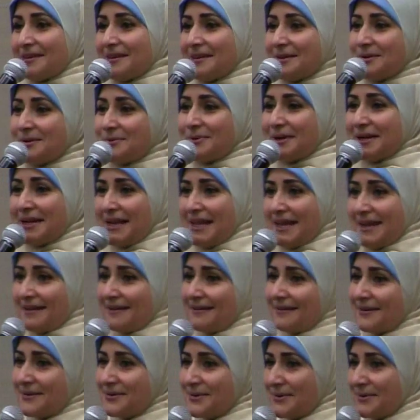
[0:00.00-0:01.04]
in one
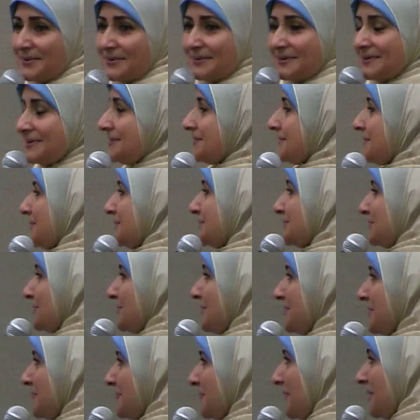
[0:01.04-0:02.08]
click, control
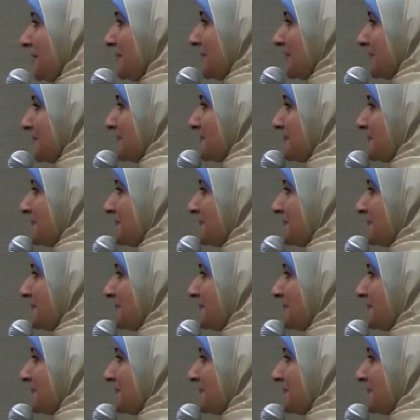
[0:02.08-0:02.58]
the problem.